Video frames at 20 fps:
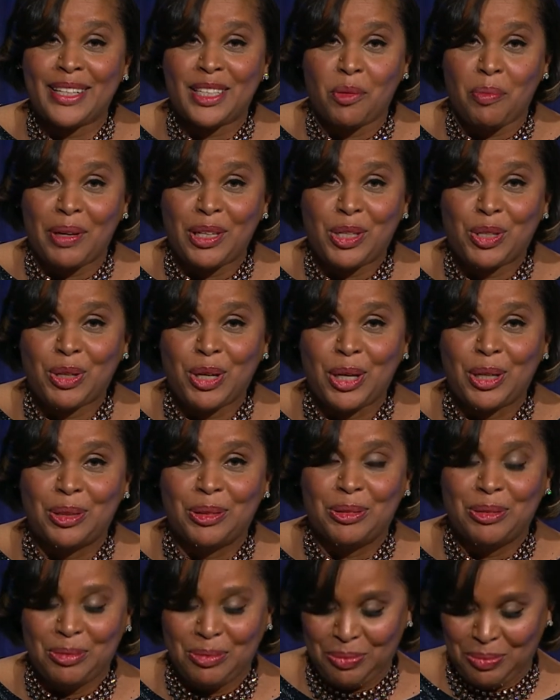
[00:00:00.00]
to be true.
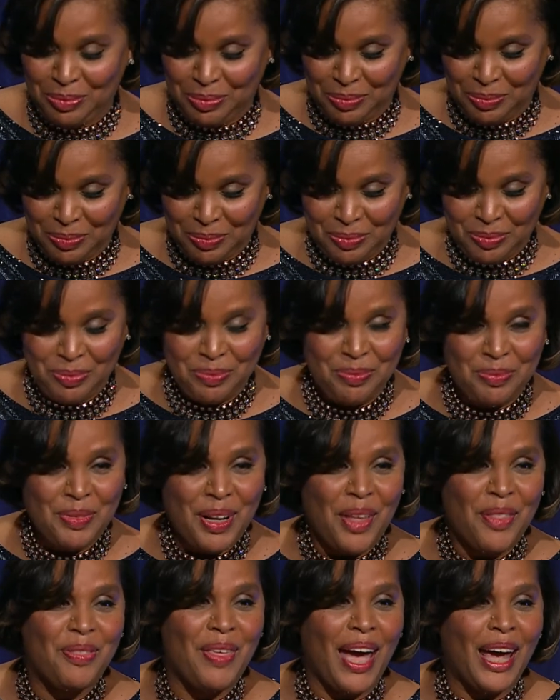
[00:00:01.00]

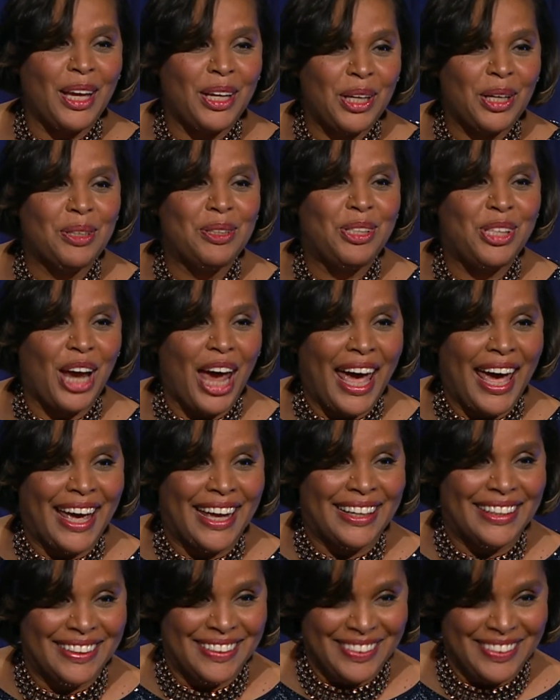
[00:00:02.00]
Thank you, Jen.